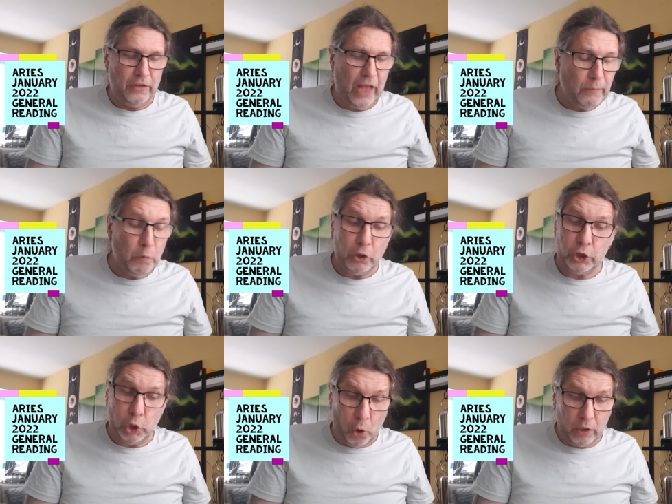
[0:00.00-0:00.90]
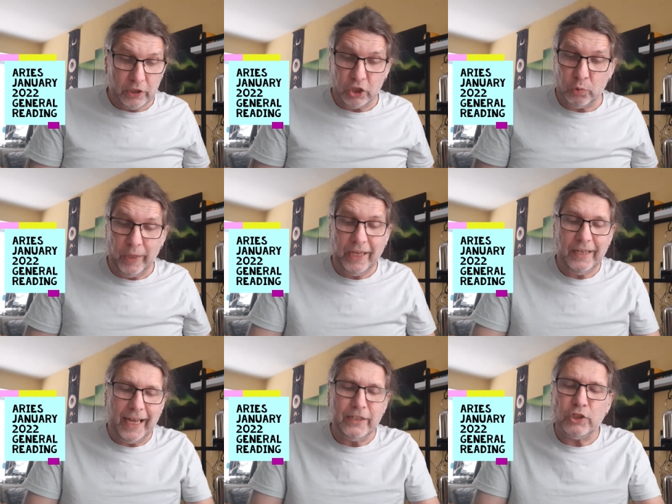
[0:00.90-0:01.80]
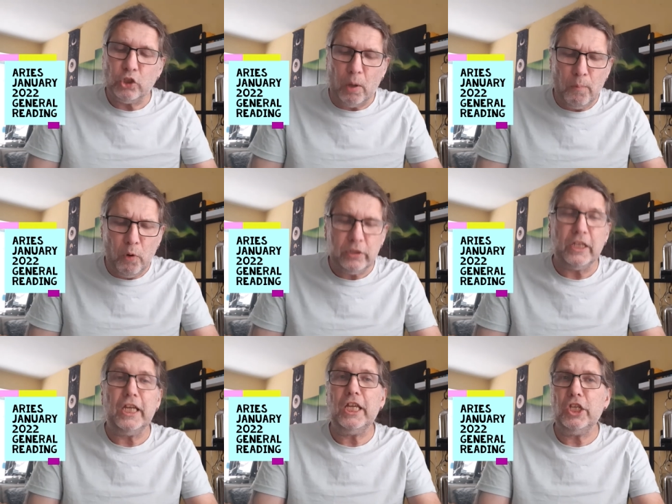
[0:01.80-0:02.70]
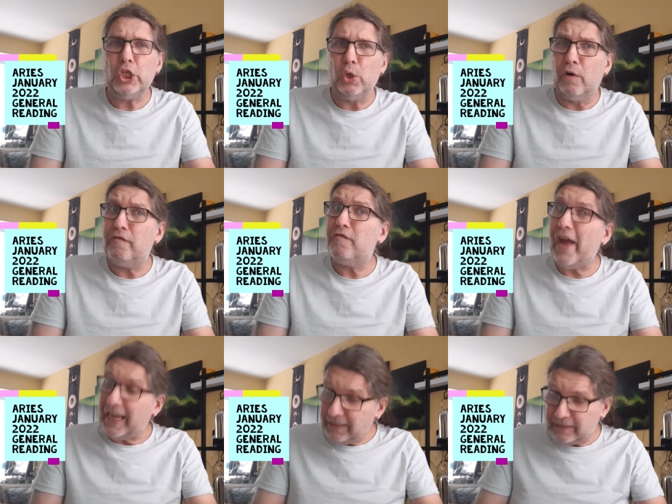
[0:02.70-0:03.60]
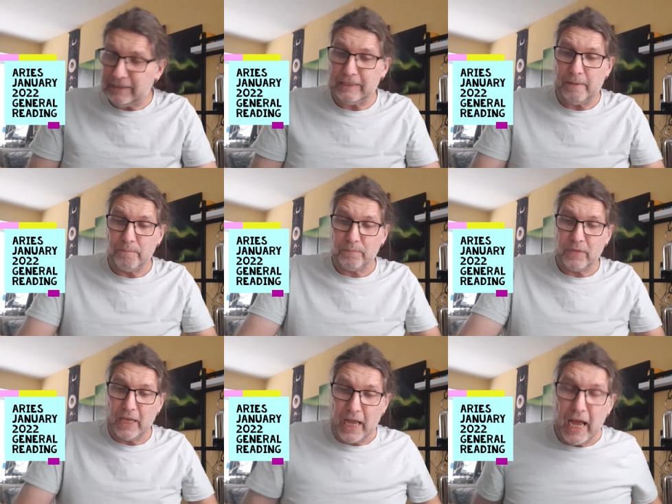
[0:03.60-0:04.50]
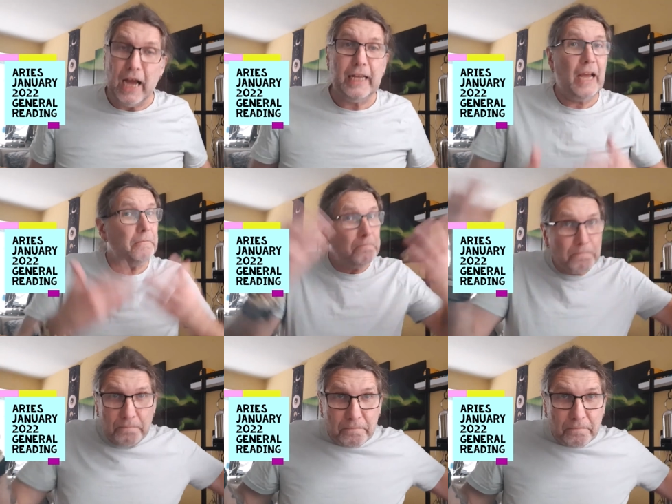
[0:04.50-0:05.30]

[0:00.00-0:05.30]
that was short and sweet and somewhat in your face. Again,